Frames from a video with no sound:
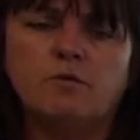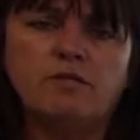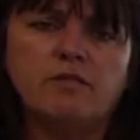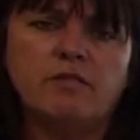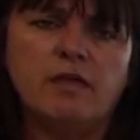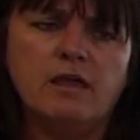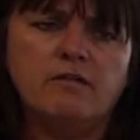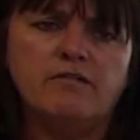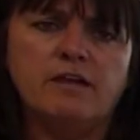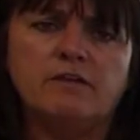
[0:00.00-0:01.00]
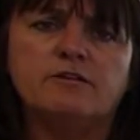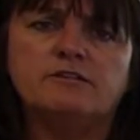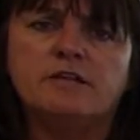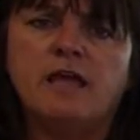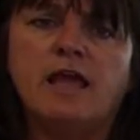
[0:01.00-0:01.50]
Were there the
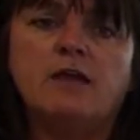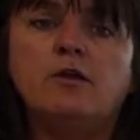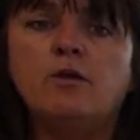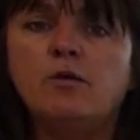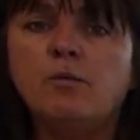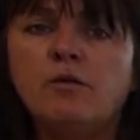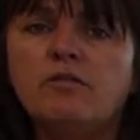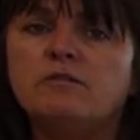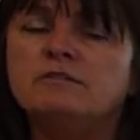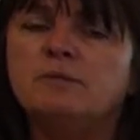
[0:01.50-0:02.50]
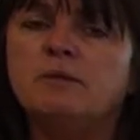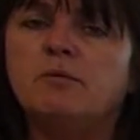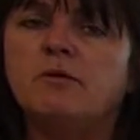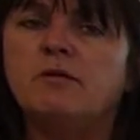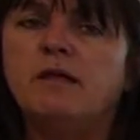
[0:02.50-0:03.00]
innovators? And who were those
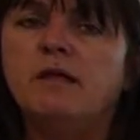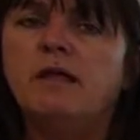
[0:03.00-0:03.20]
people?